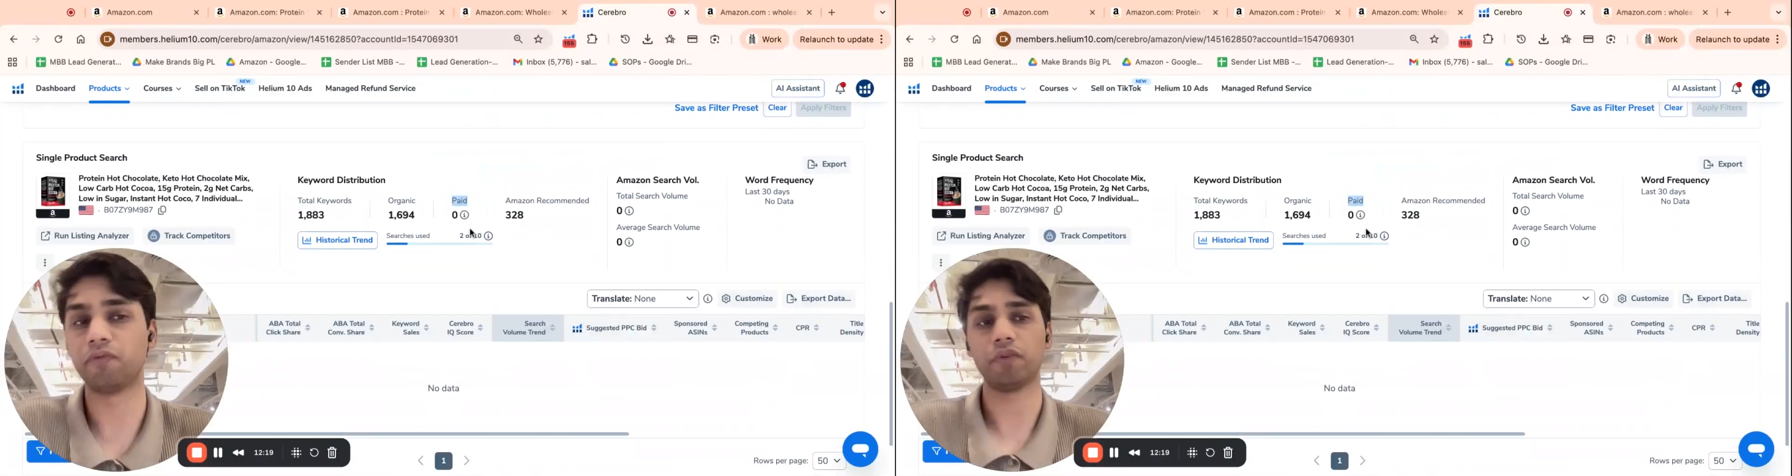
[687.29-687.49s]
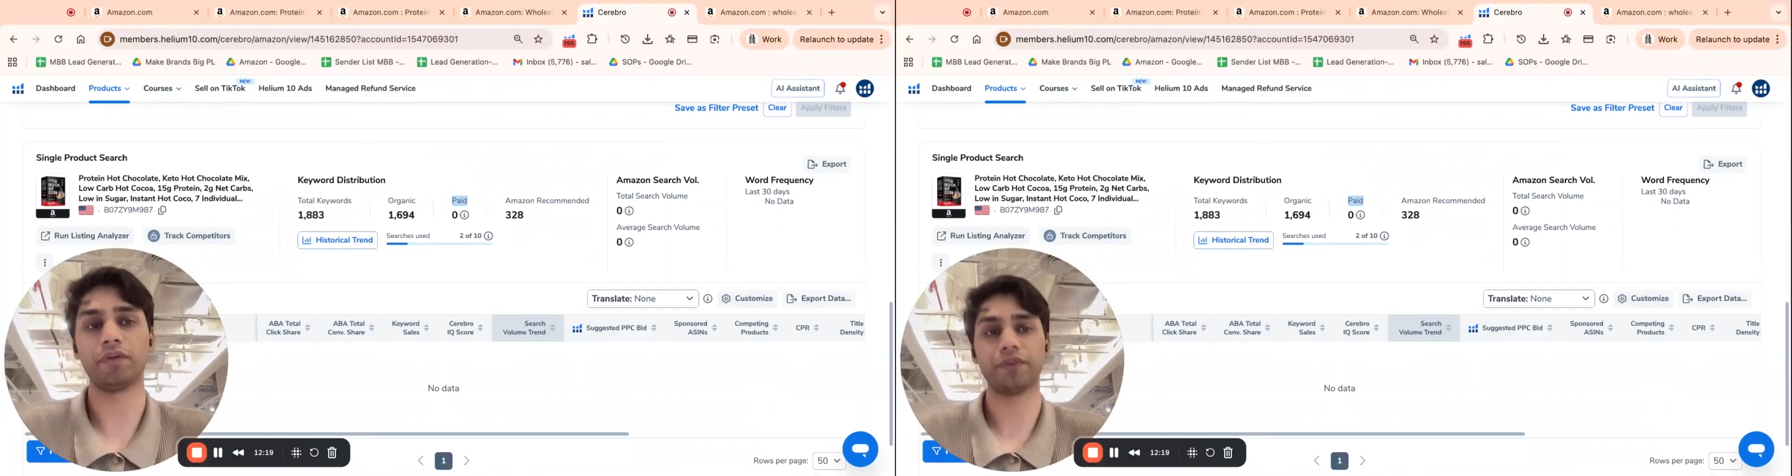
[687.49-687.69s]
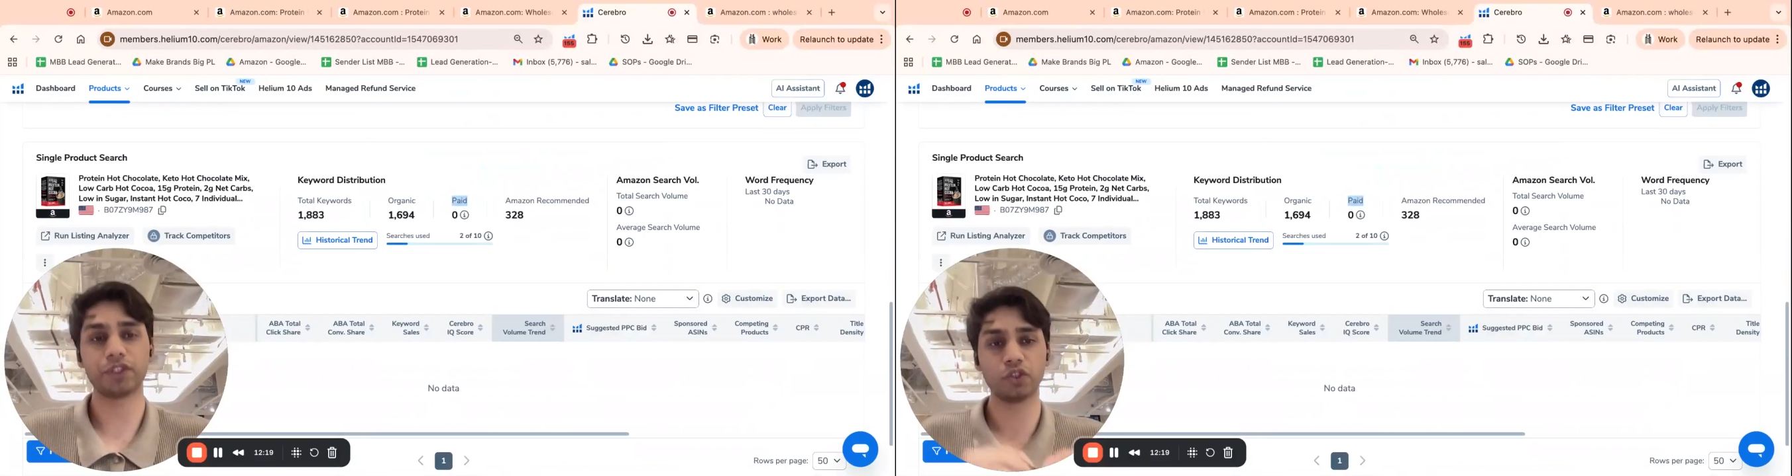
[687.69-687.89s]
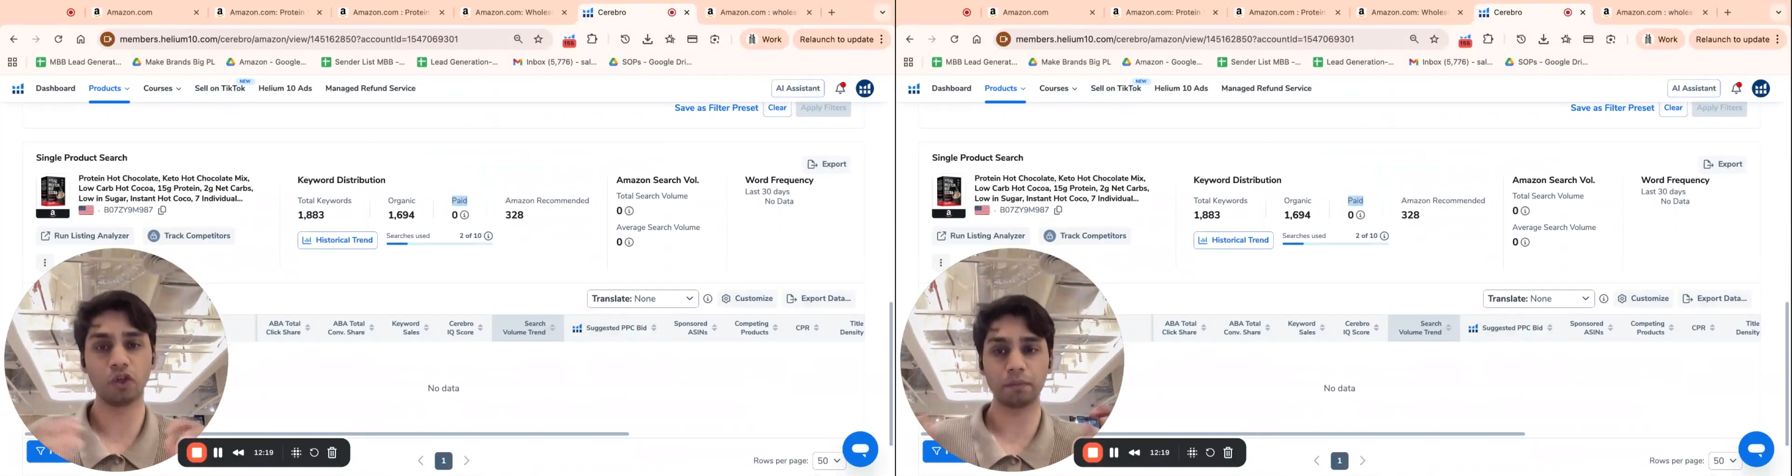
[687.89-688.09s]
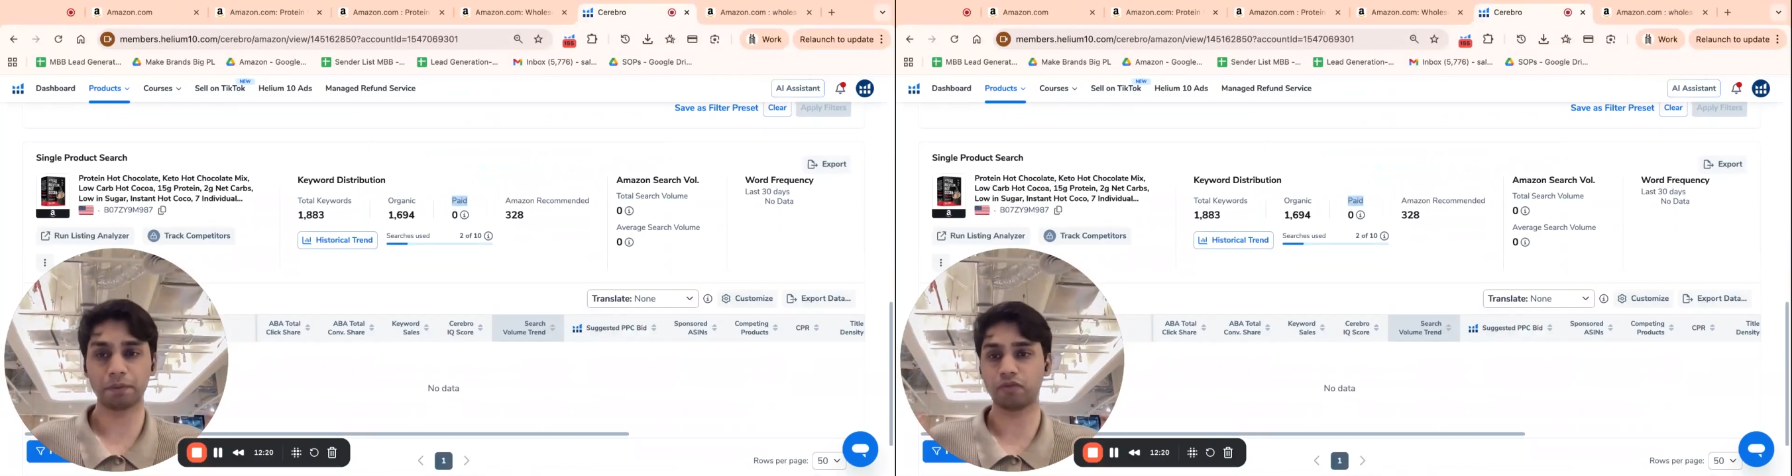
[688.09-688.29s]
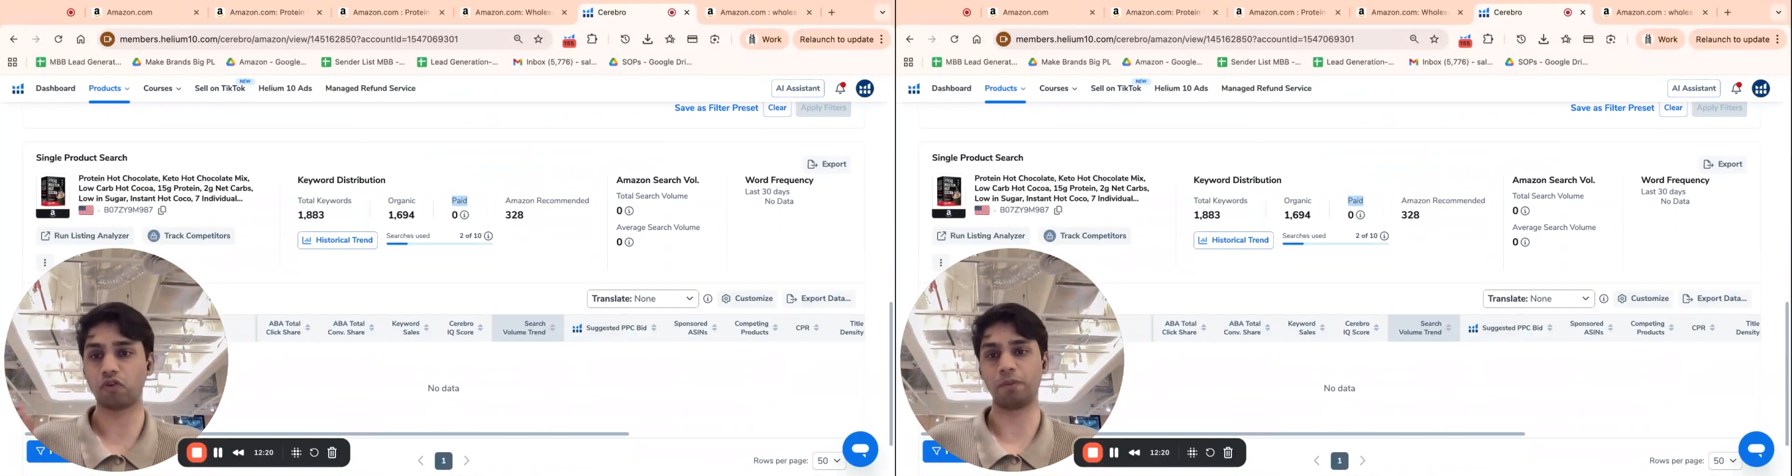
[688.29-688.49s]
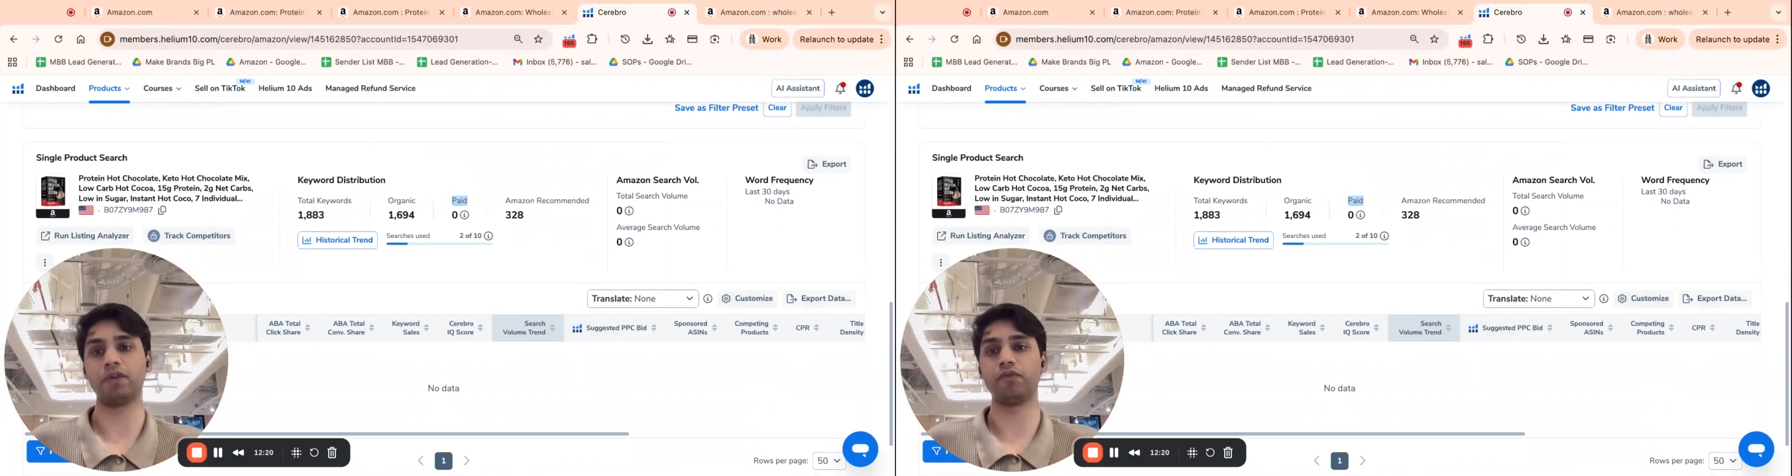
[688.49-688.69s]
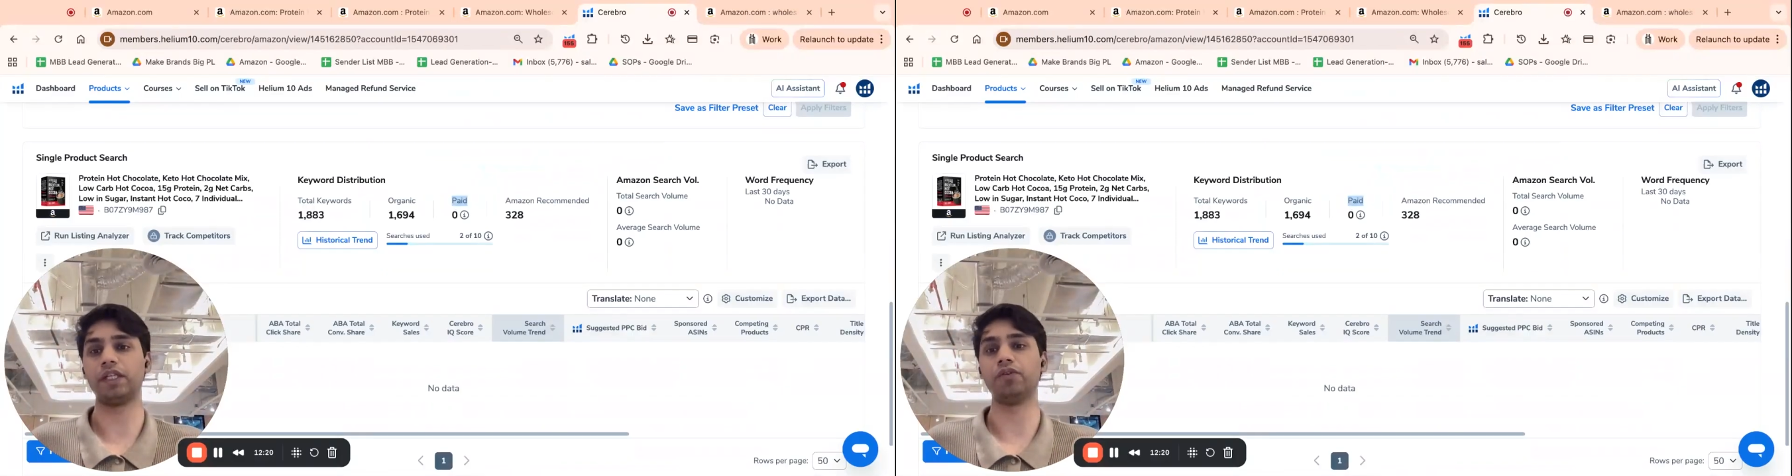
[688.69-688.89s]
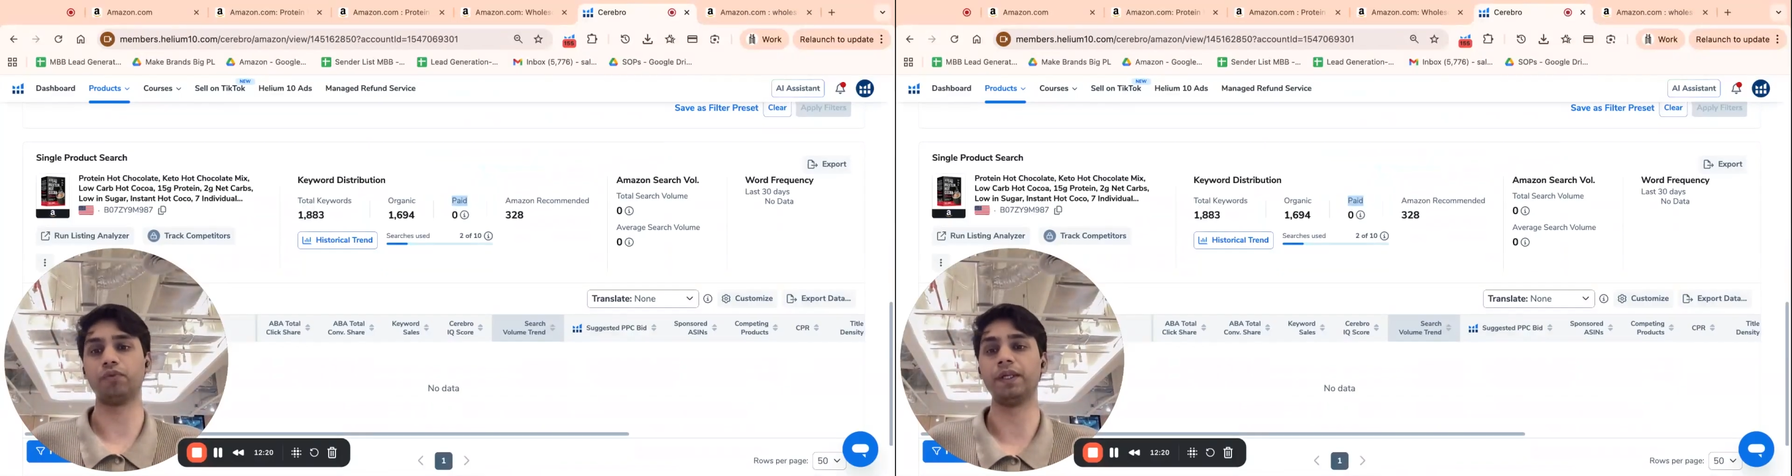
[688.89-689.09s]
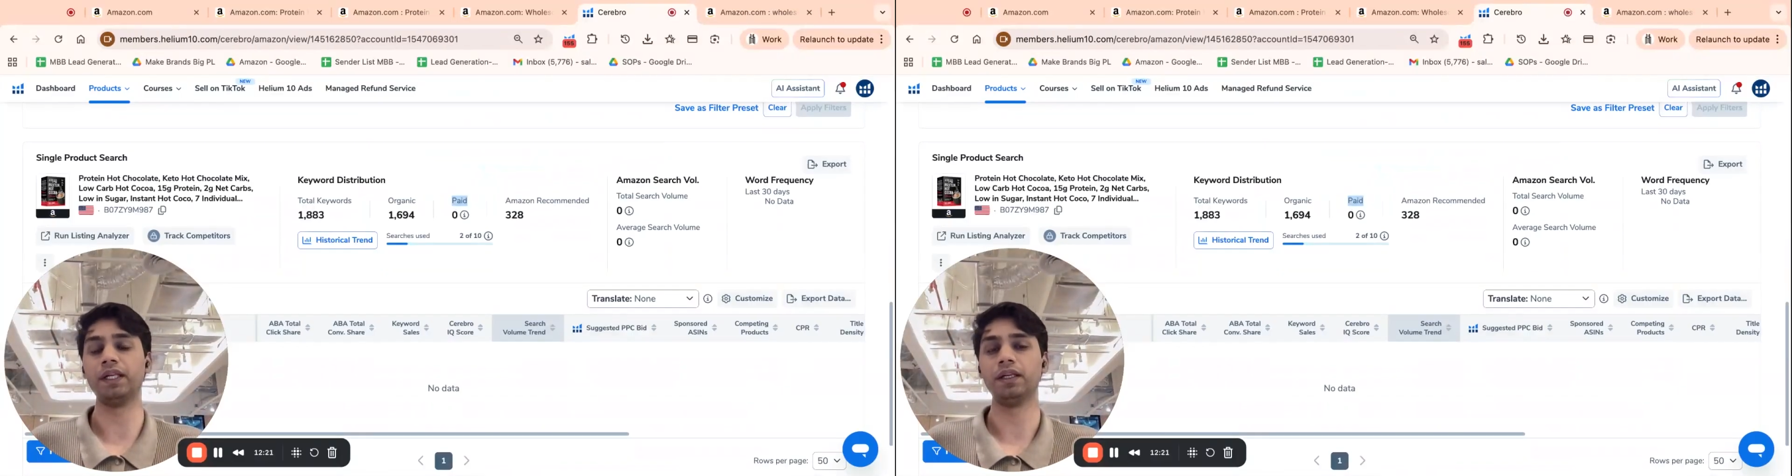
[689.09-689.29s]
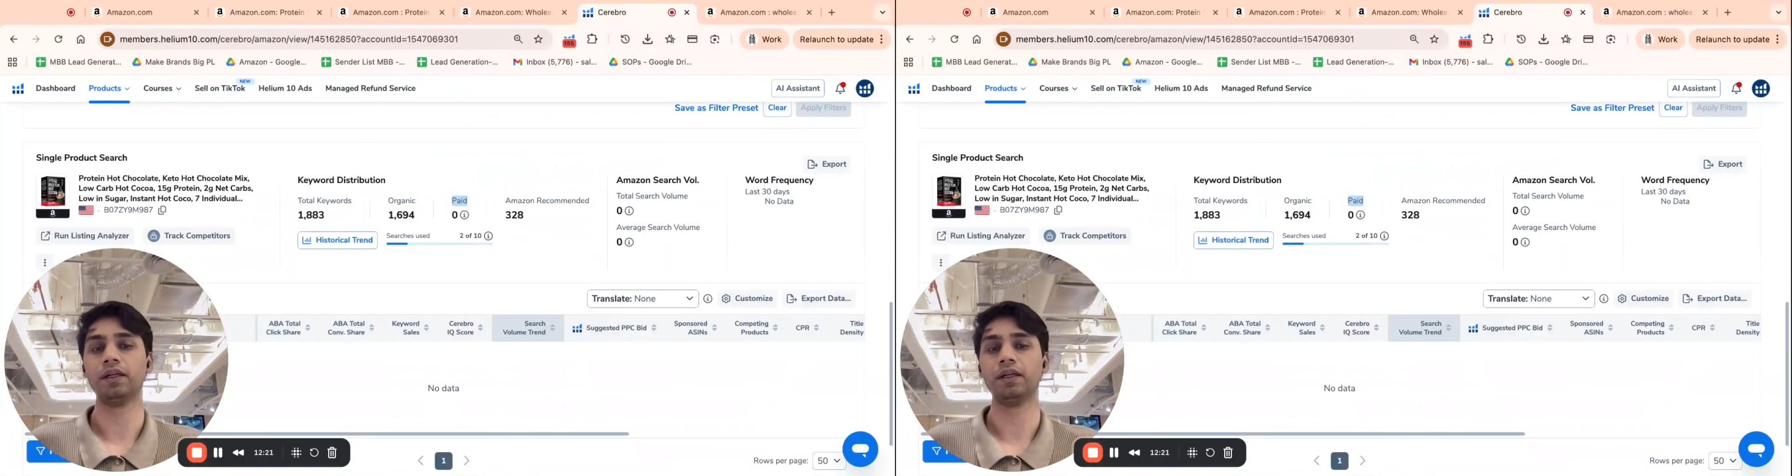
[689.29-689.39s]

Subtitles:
If it's not performing very well,